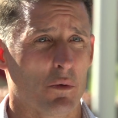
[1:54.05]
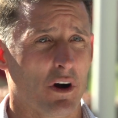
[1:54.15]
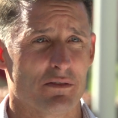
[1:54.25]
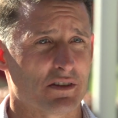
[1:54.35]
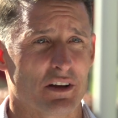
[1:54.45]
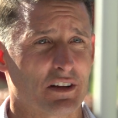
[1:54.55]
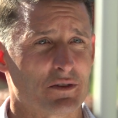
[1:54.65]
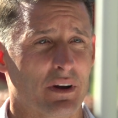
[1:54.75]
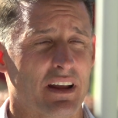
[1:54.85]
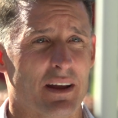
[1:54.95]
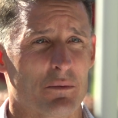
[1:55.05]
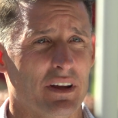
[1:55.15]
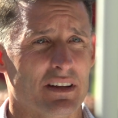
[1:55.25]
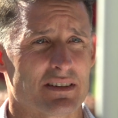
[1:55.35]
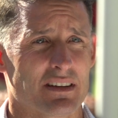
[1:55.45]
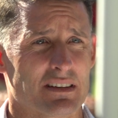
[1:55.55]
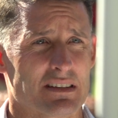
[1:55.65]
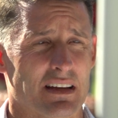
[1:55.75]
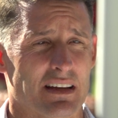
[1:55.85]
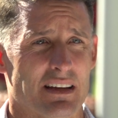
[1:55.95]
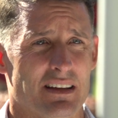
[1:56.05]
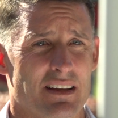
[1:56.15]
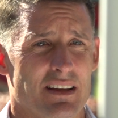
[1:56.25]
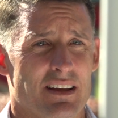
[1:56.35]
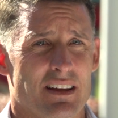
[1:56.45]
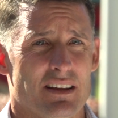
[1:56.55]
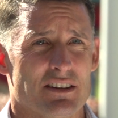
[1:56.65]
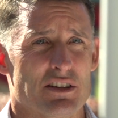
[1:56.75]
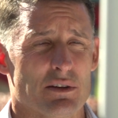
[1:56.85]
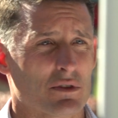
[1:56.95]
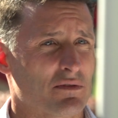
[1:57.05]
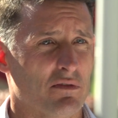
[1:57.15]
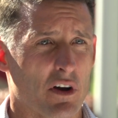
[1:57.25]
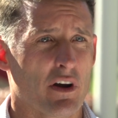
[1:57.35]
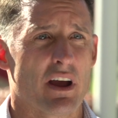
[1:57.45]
wife was only at 28 weeks and she was very